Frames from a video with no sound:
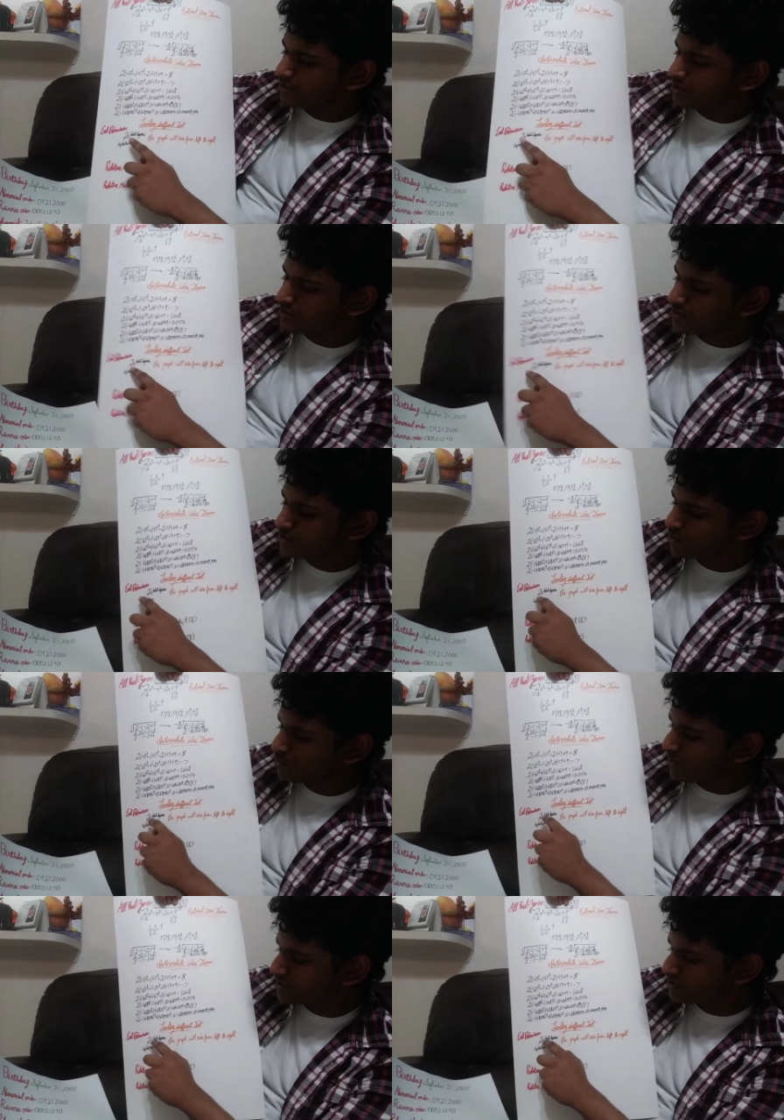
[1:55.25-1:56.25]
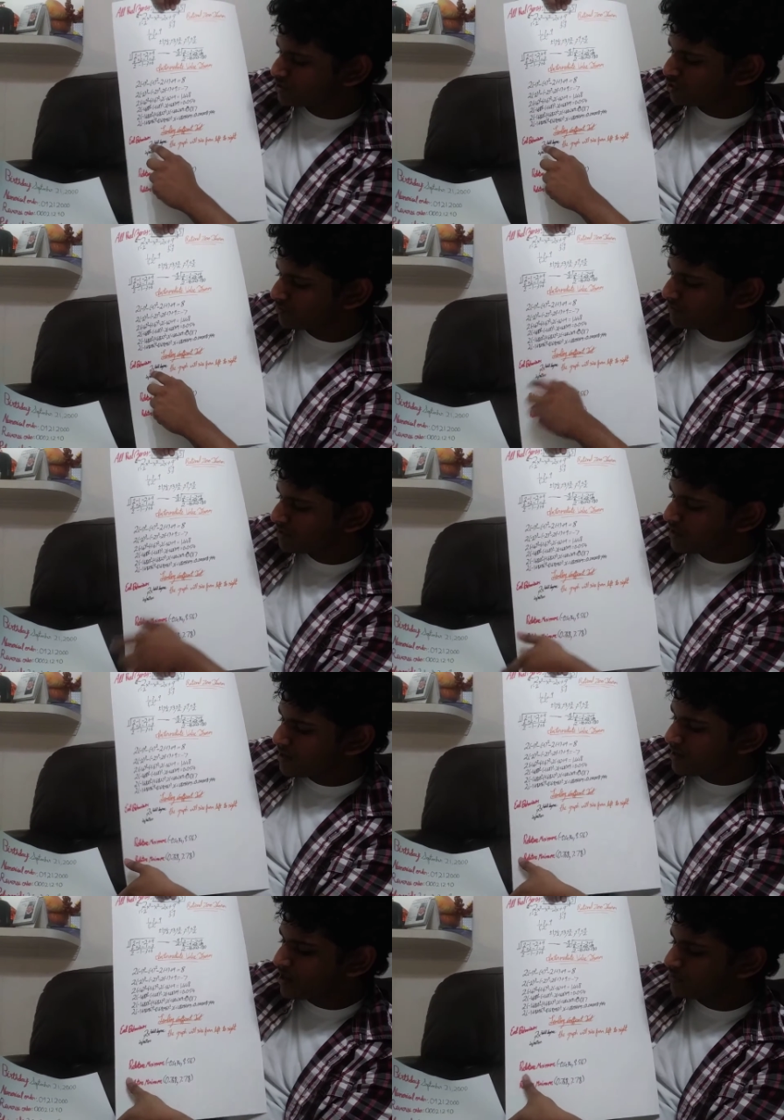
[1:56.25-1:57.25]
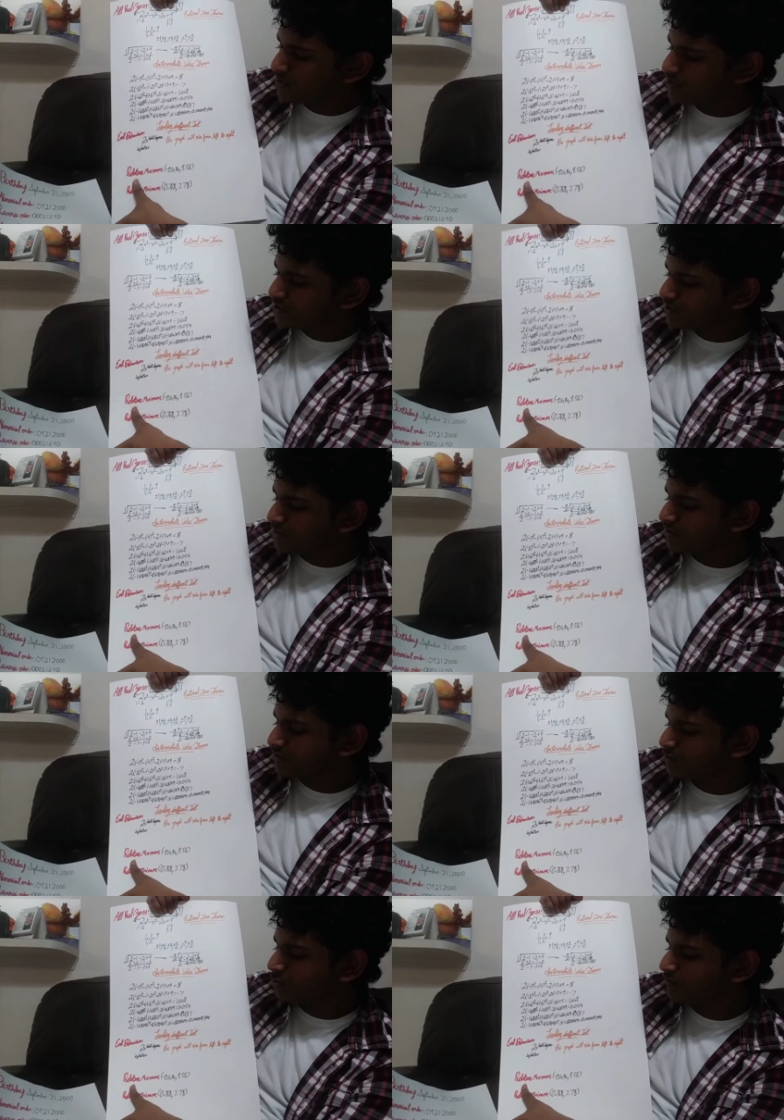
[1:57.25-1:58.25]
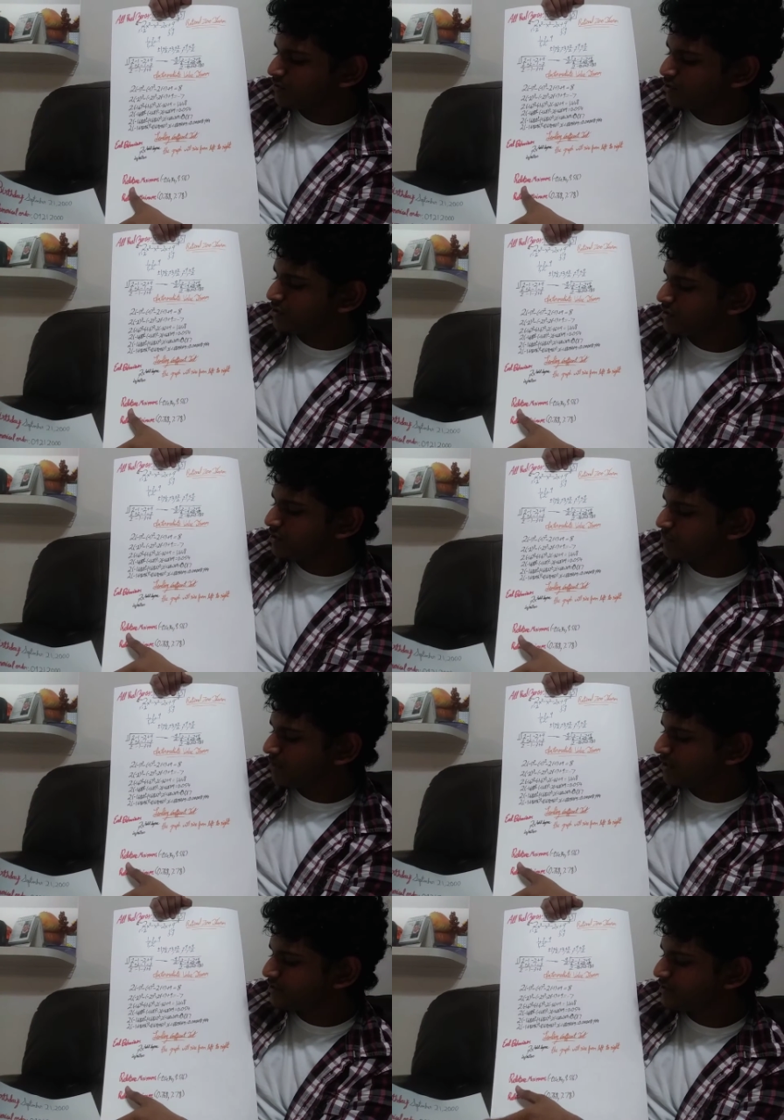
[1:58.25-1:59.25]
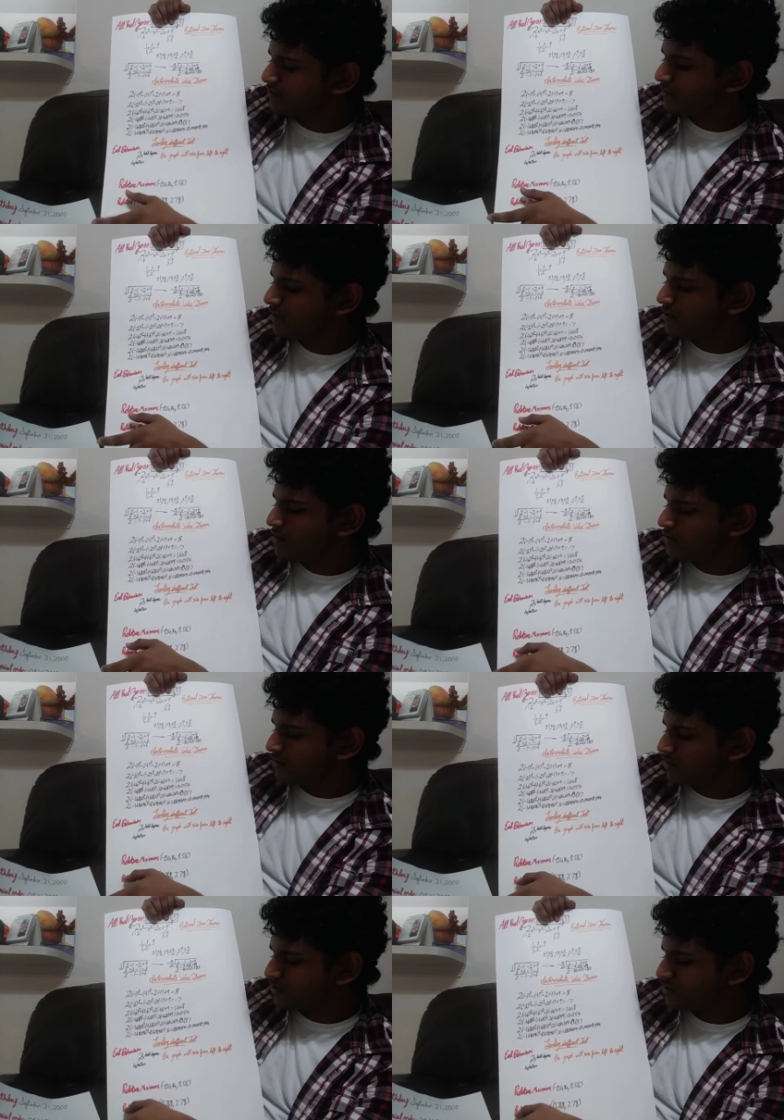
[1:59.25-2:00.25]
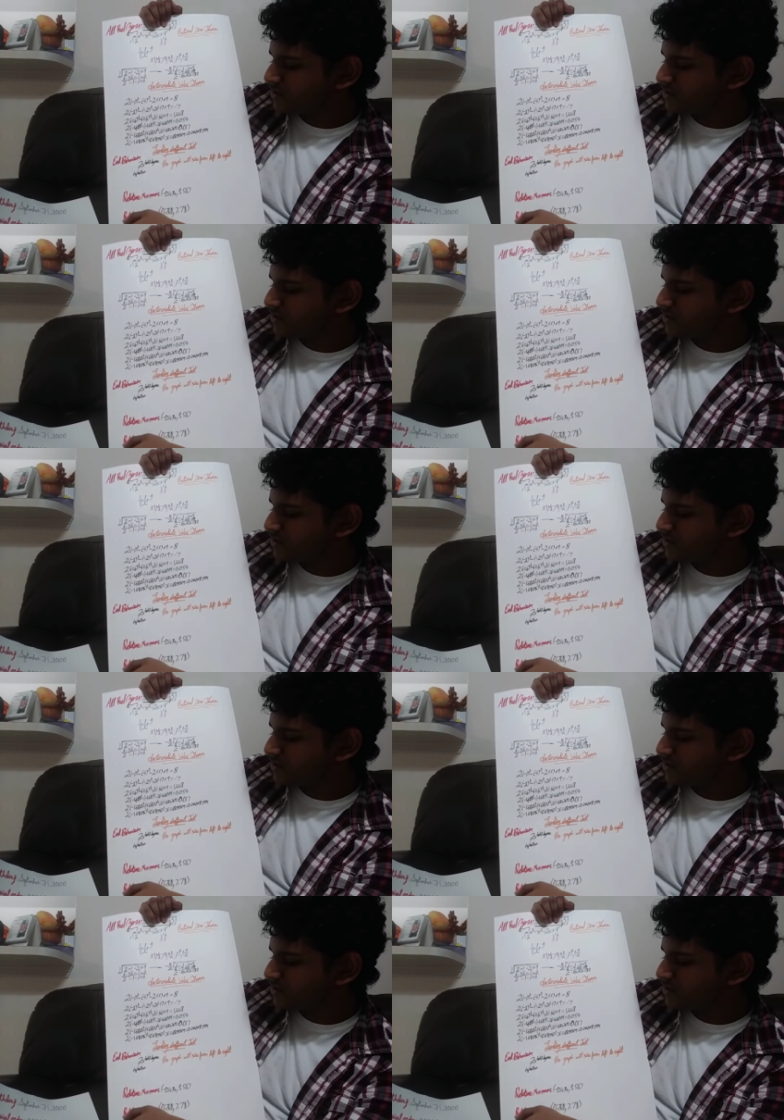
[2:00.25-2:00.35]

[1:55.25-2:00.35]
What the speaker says: is 2x cubed. And because the coefficient is positive, the